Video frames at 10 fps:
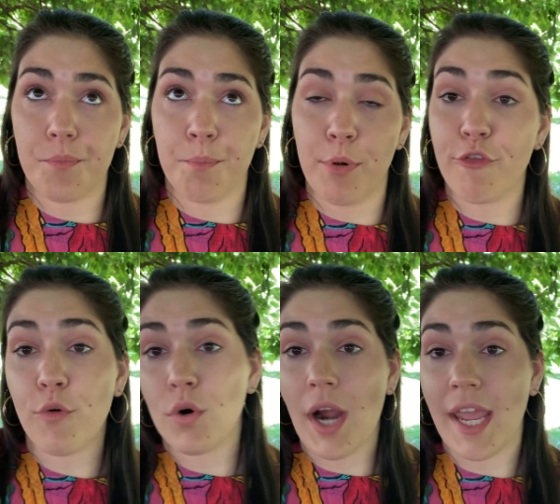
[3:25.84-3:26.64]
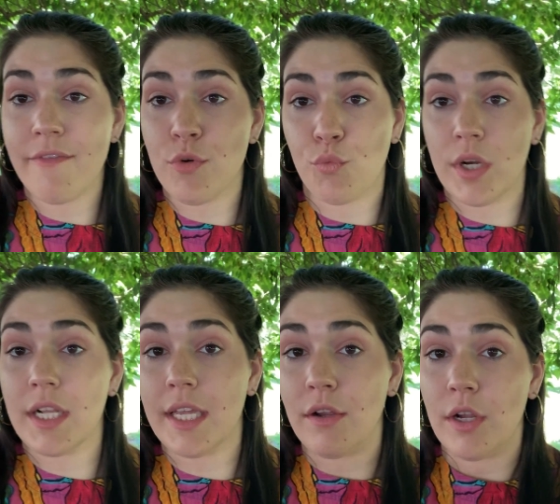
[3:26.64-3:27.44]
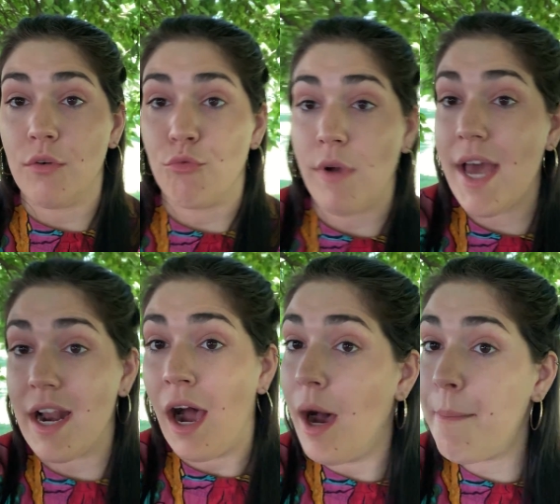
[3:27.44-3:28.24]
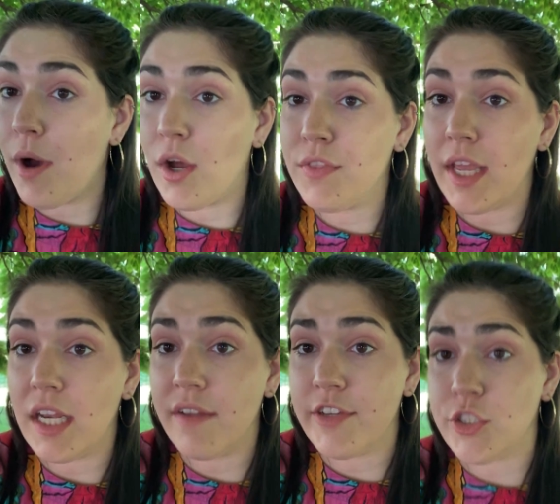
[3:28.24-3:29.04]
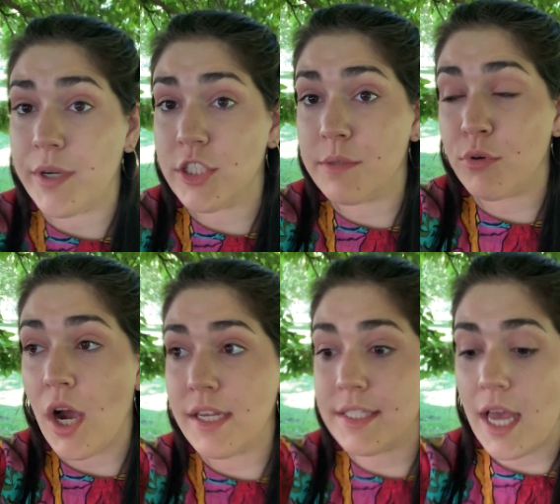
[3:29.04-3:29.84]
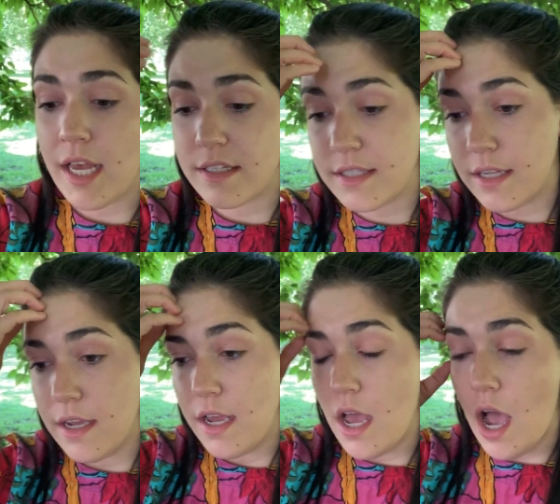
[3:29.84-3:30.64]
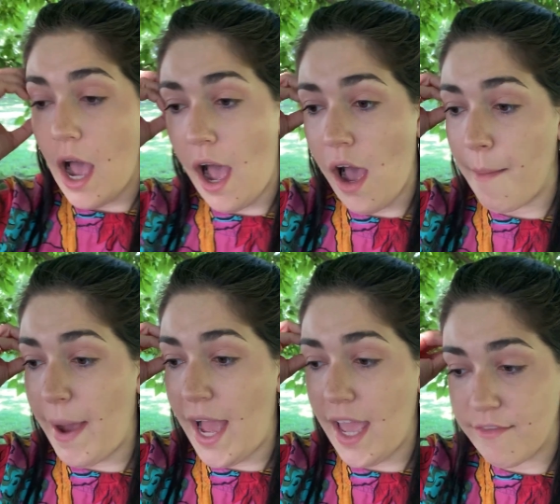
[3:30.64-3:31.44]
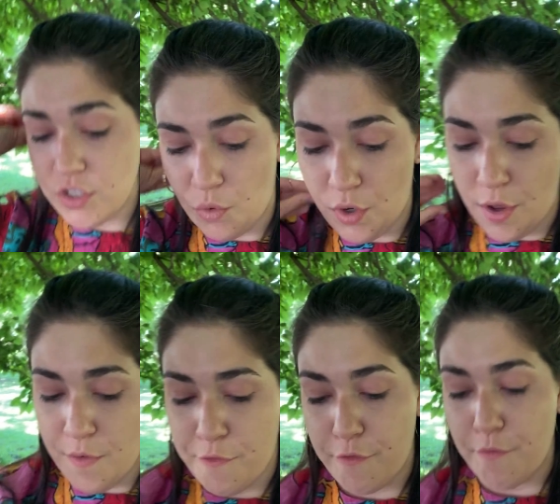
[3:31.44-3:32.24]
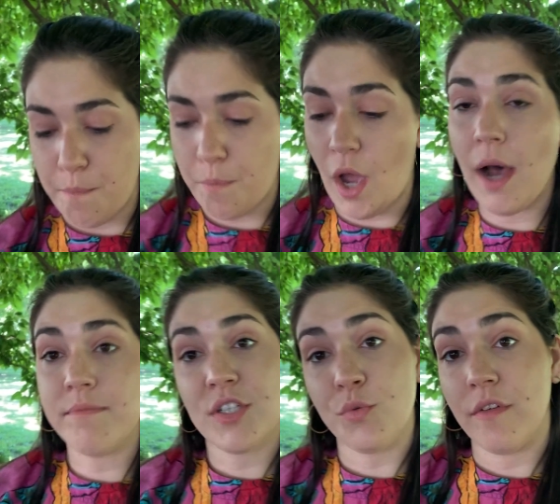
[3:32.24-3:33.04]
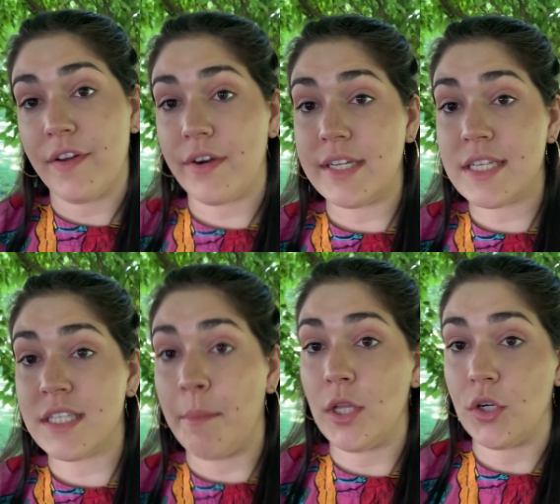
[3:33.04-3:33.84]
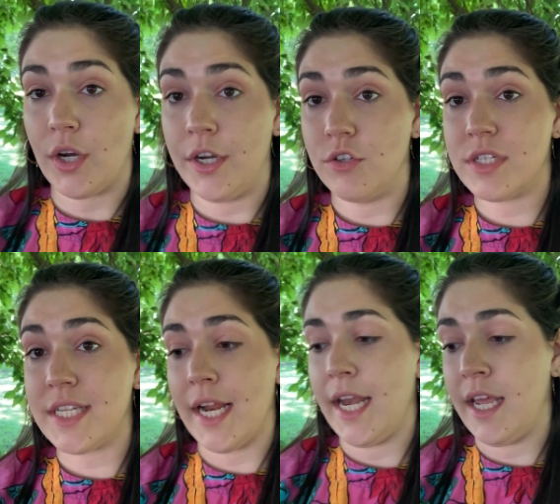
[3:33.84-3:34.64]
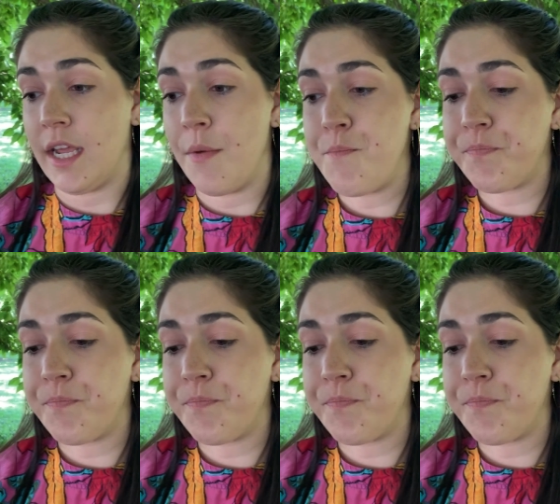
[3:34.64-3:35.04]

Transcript: before I even really read up on the individuation process, um, I have sort of come to a very similar understanding